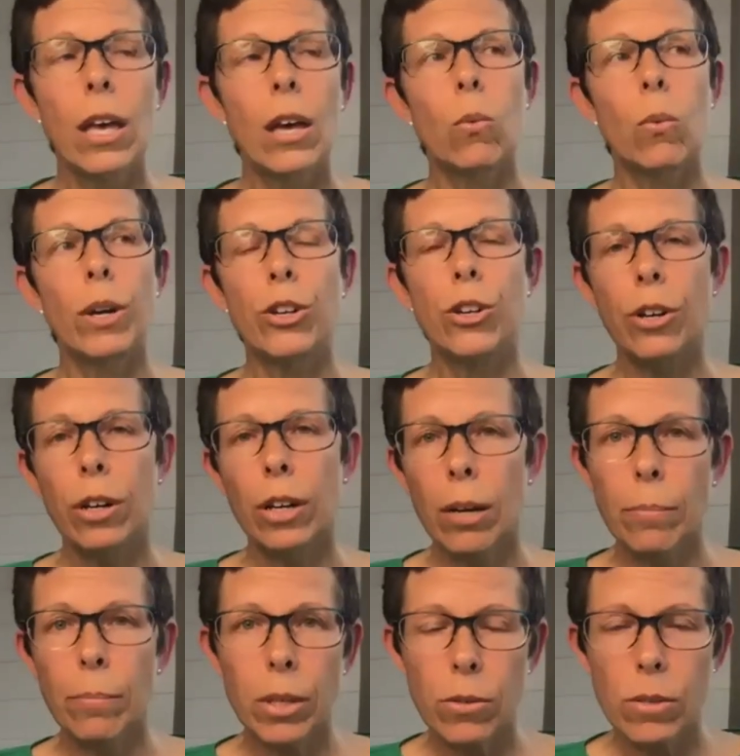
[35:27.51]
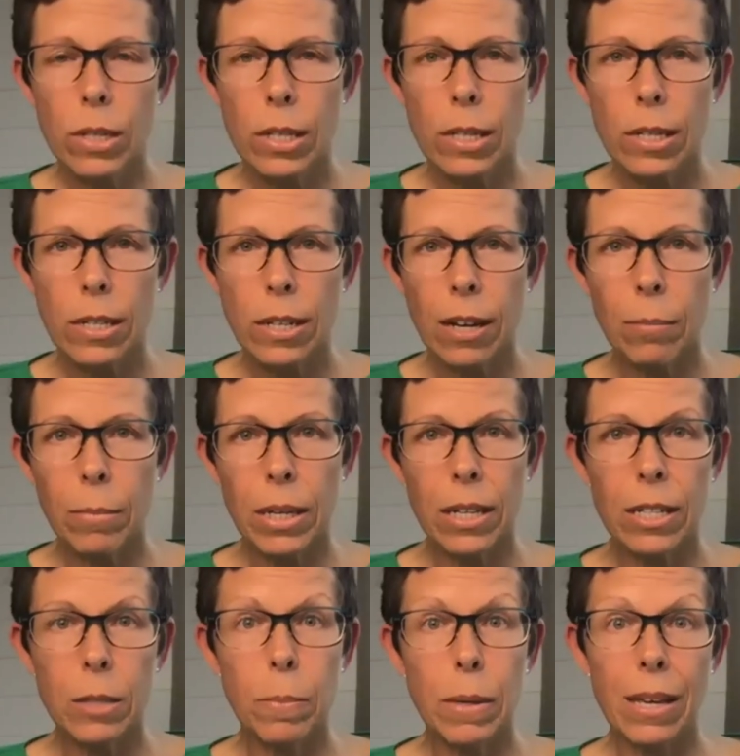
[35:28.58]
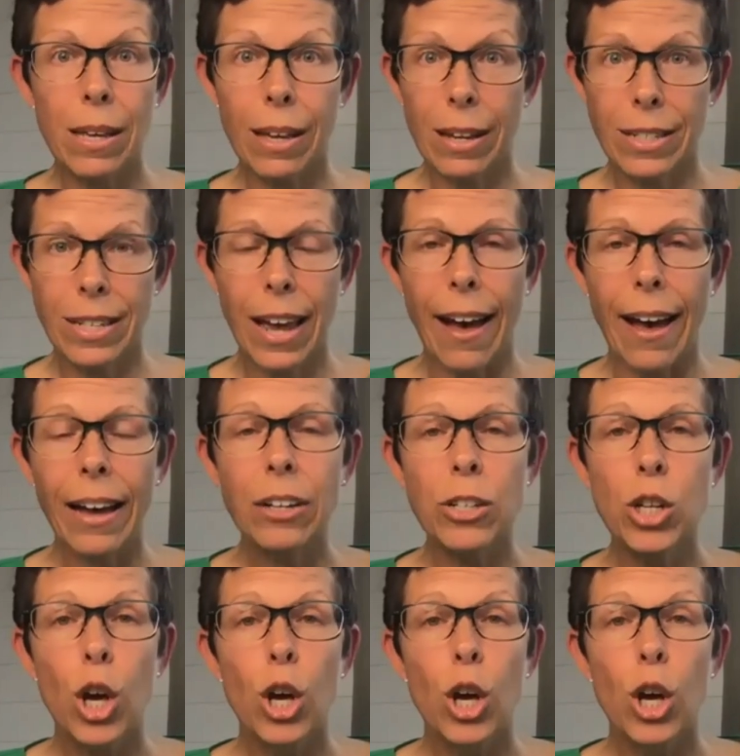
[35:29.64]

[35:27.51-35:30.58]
when your immune system is being attacked,